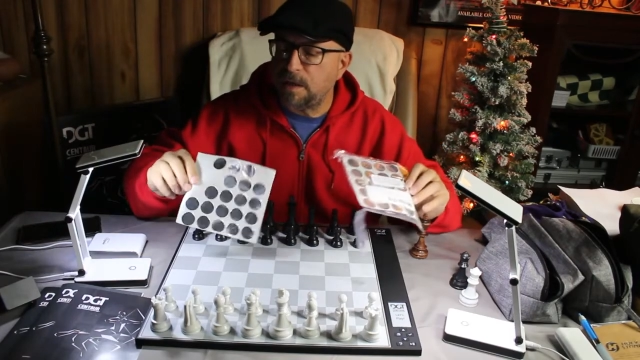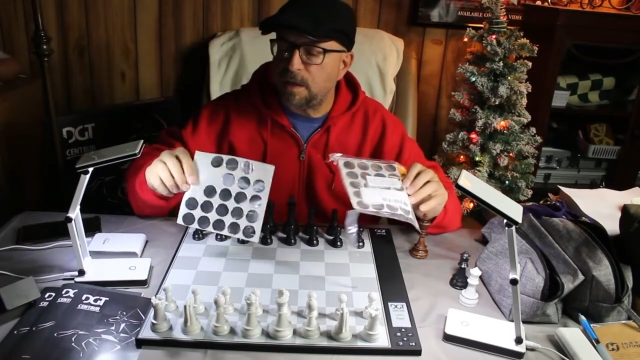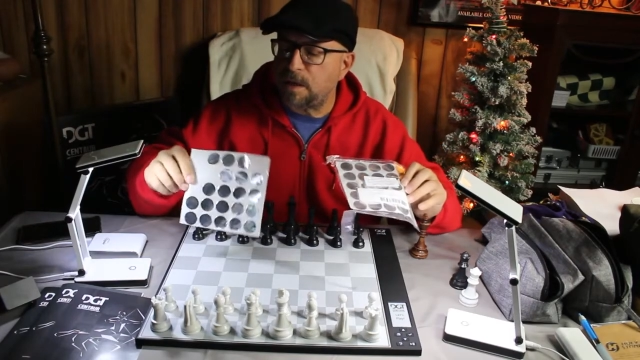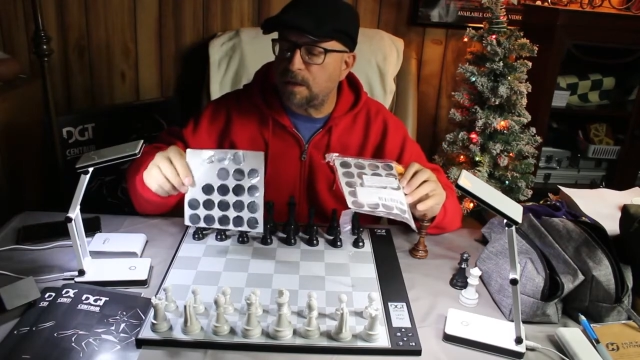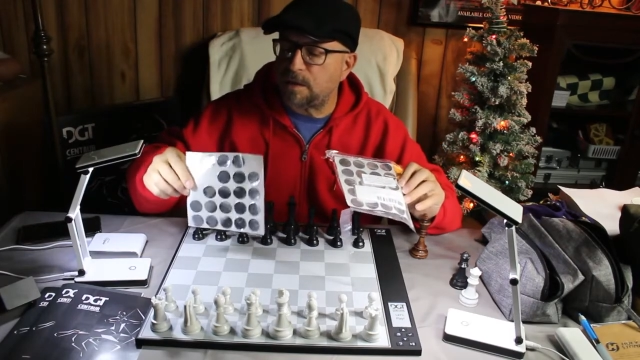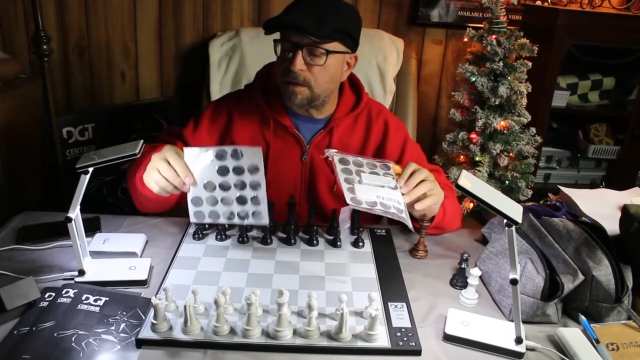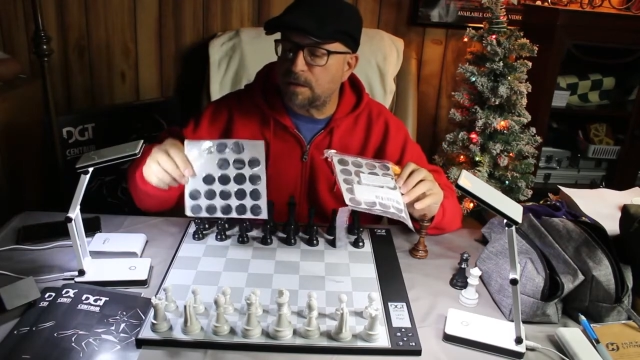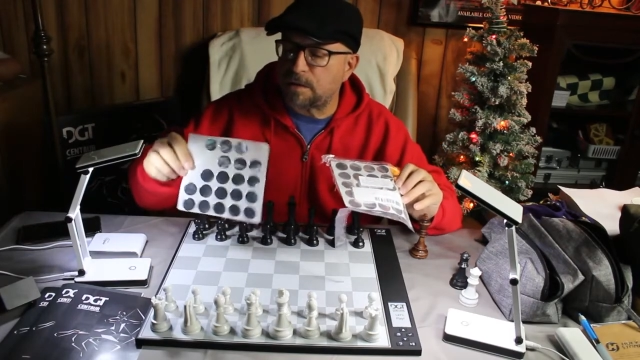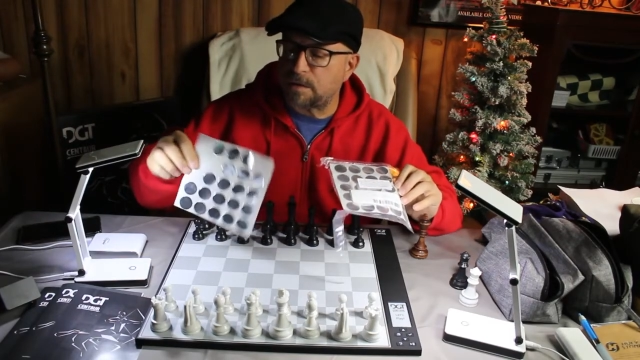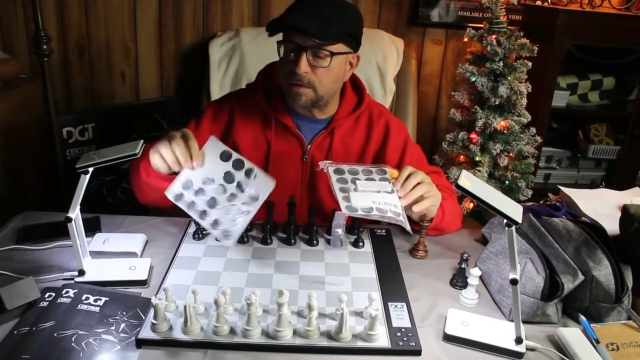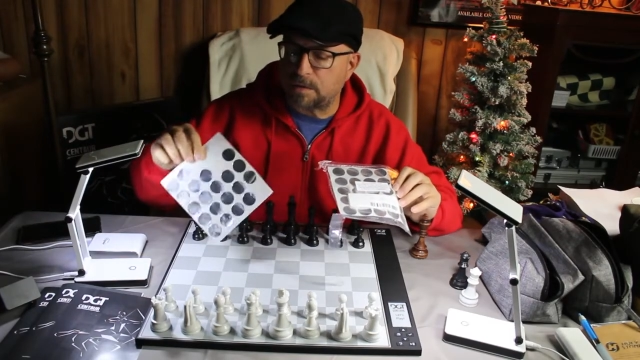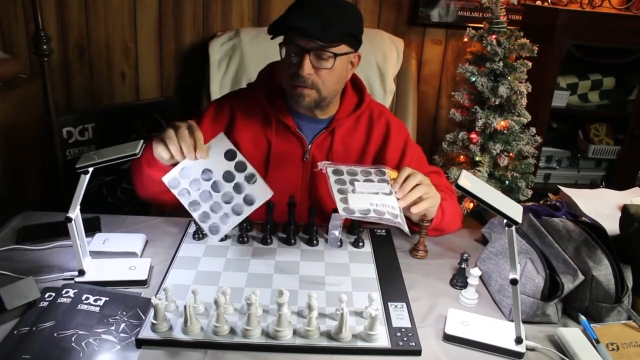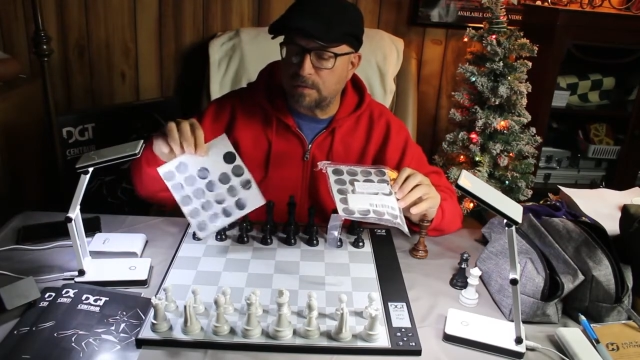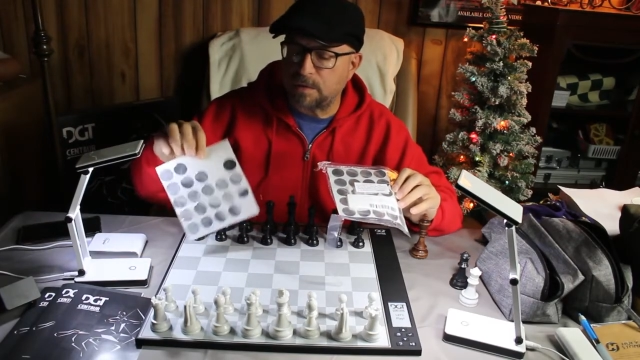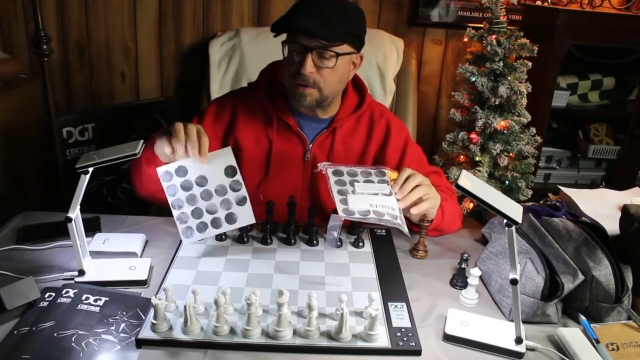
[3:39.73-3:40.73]
And they're,
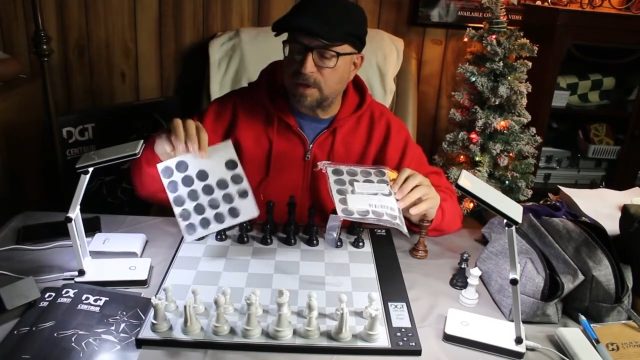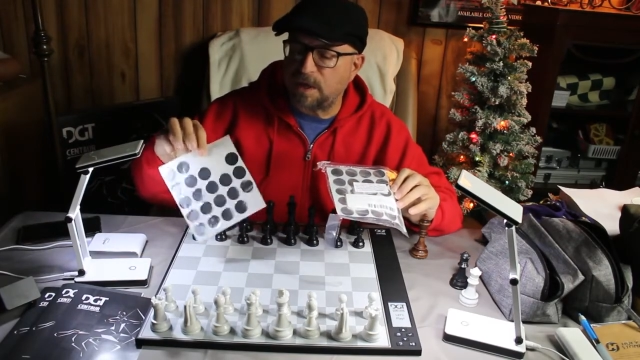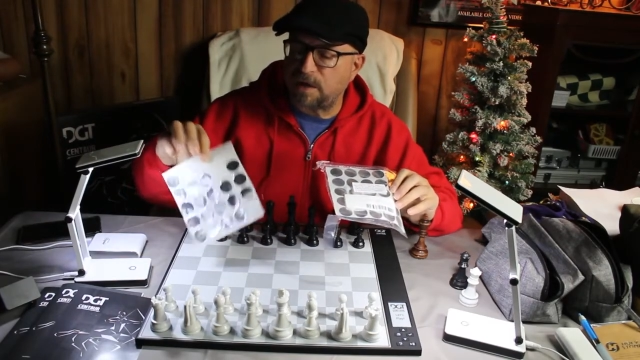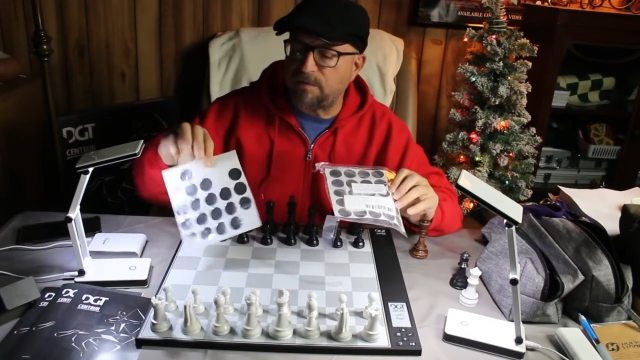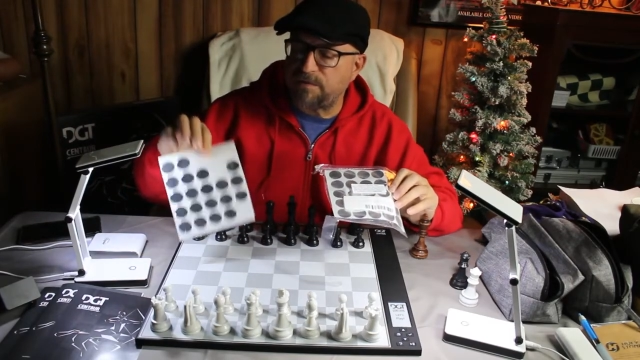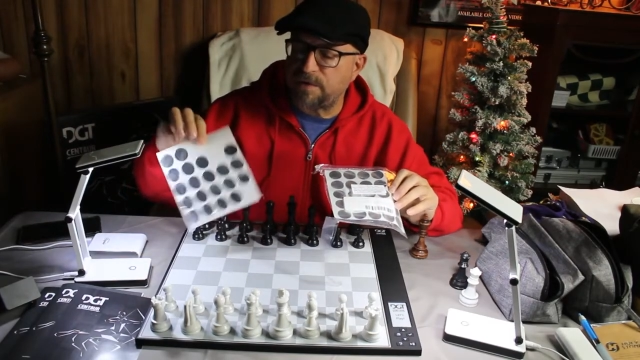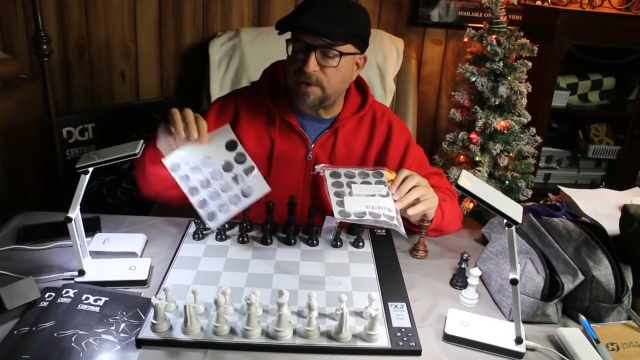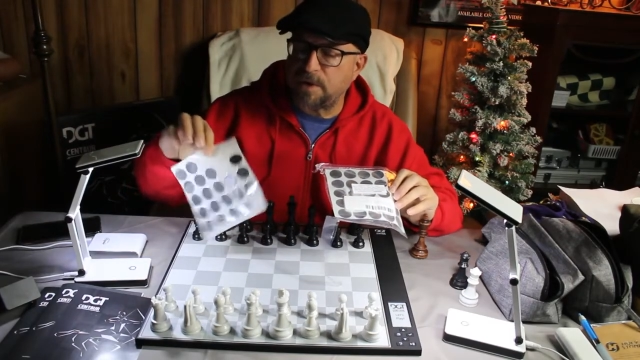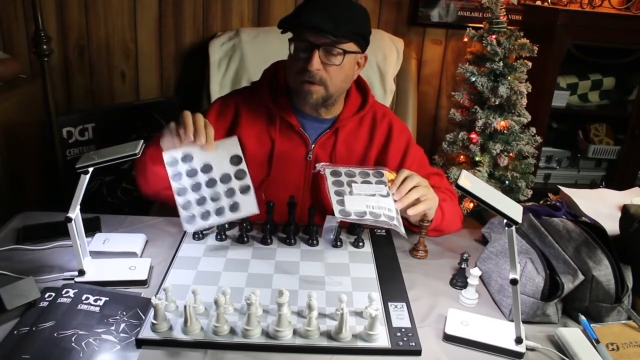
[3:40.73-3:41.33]
they're really heavy